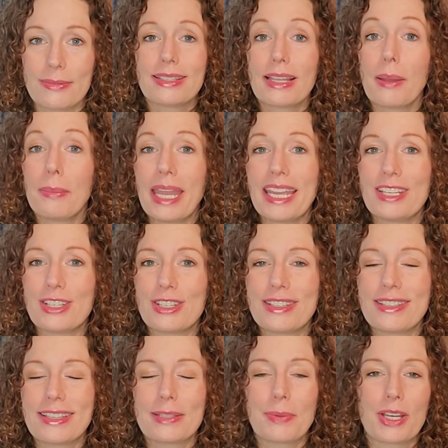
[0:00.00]
Some
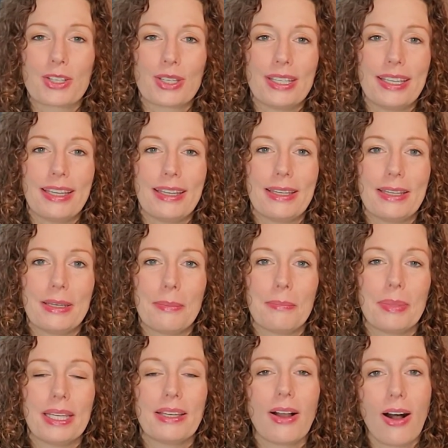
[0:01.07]
agents, especially in
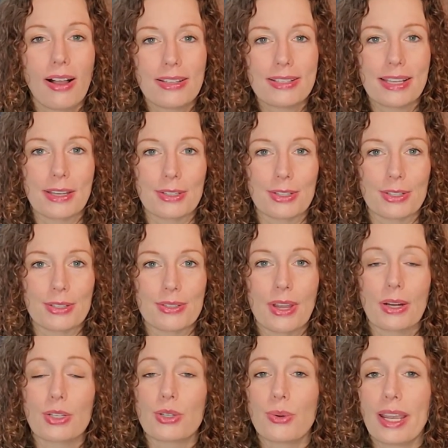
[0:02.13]
big call centers,
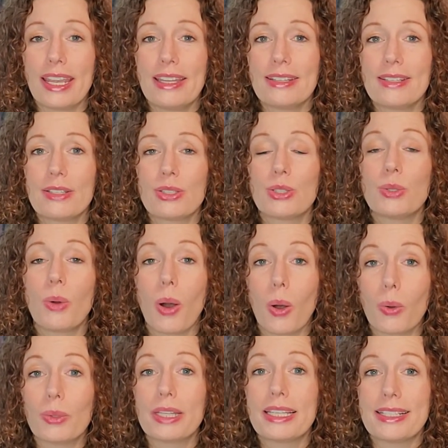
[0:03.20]
are trained to
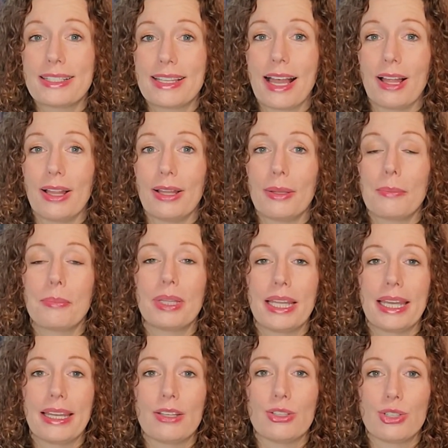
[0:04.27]
only sell
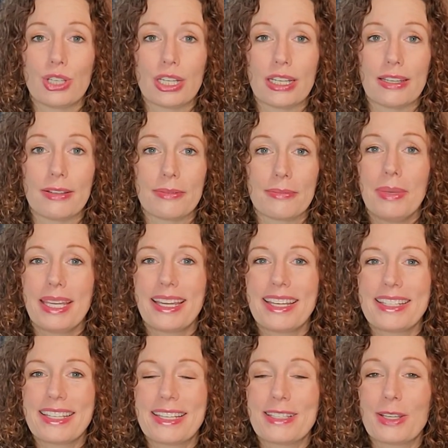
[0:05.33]
Plan G
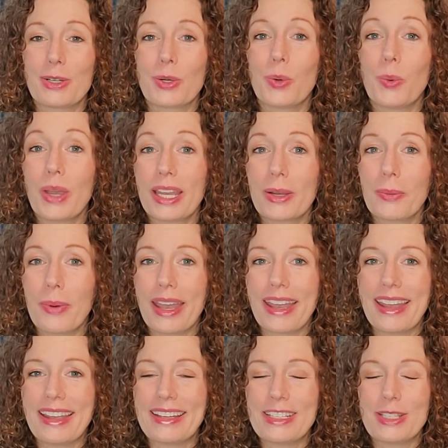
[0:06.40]
because it's a quick
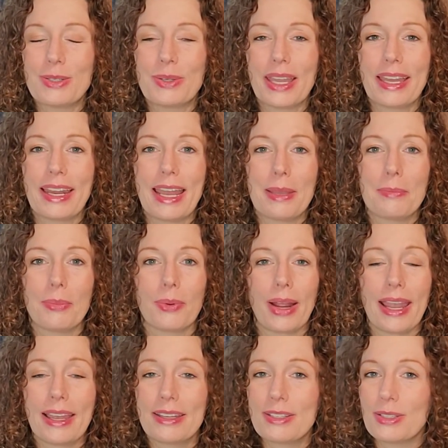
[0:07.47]
way to get a
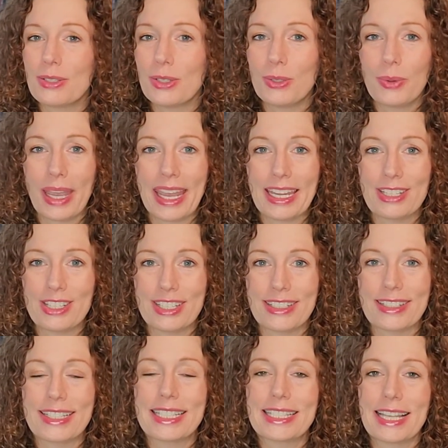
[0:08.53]
brand new
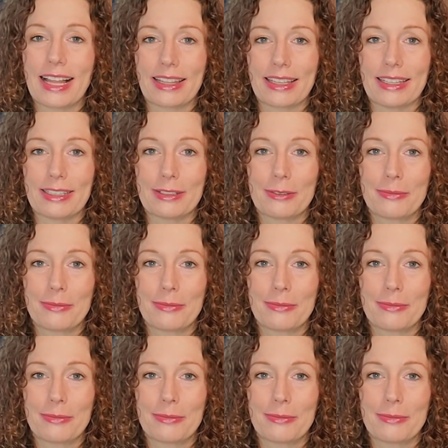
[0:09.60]
agent selling.